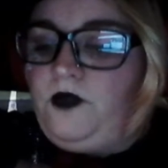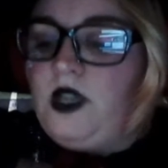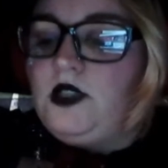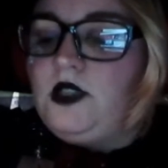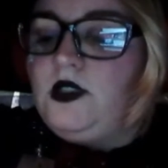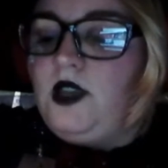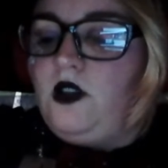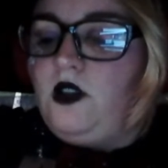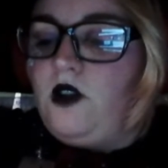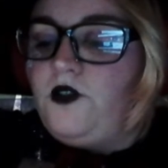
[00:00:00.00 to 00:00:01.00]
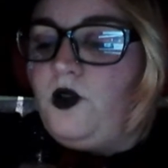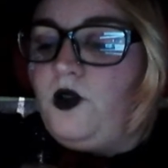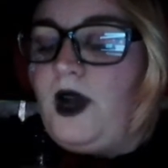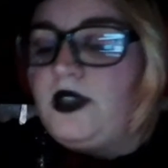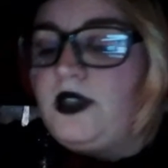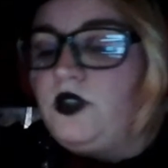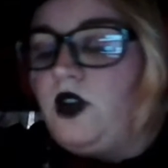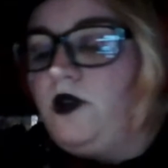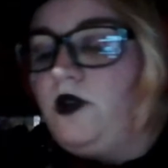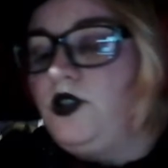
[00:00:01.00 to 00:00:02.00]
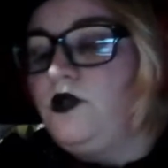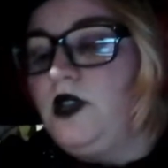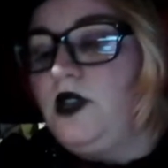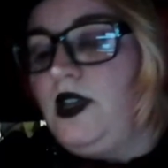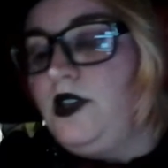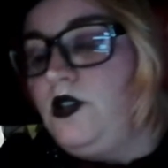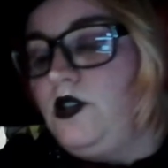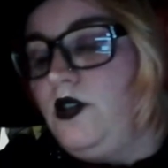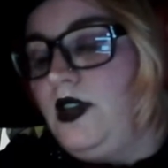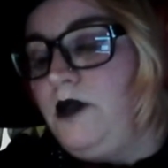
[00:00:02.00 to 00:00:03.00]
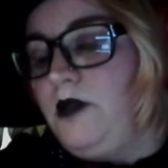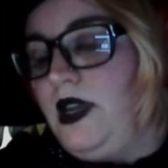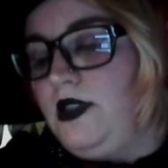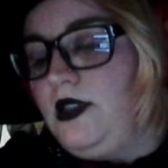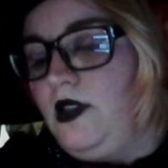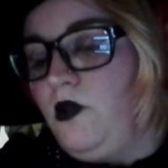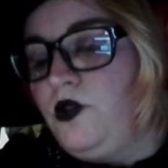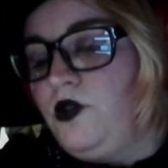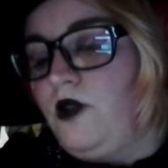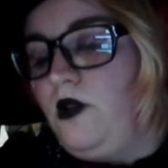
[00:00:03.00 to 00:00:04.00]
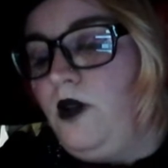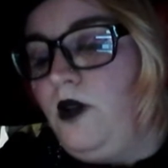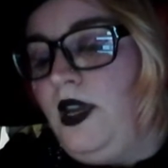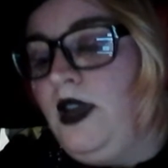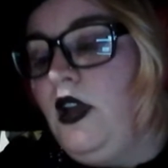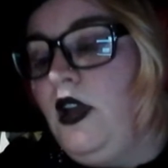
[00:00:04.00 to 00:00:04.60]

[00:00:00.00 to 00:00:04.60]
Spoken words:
It doesn't take long for the wax to dry, which is really nice. So you can get painting almost right away.